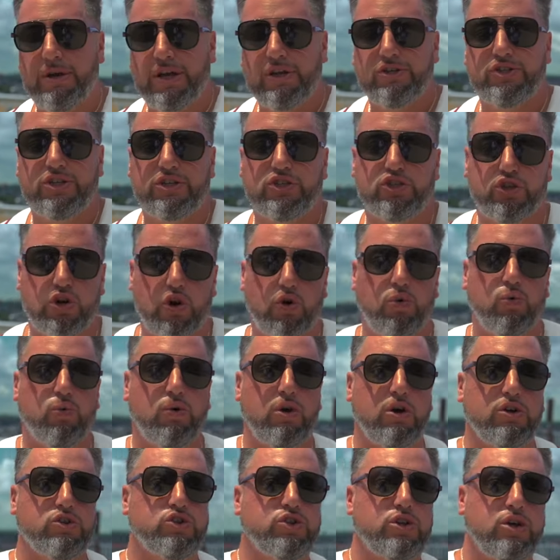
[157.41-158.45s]
just go
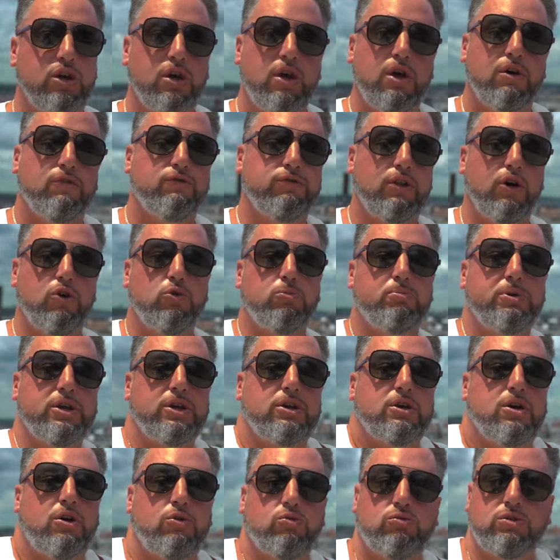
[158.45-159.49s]
watch. Flow be
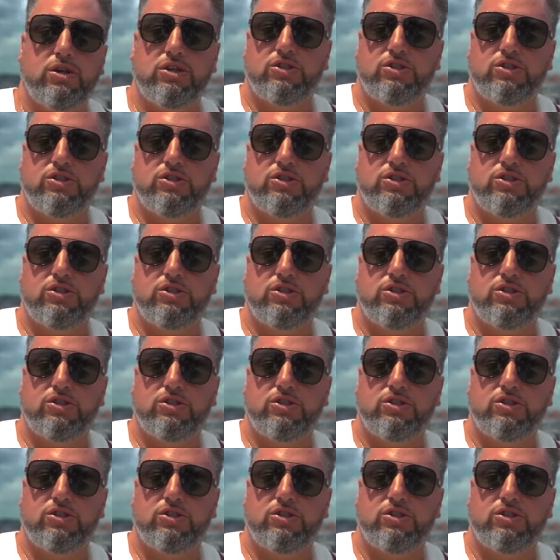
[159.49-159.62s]
cold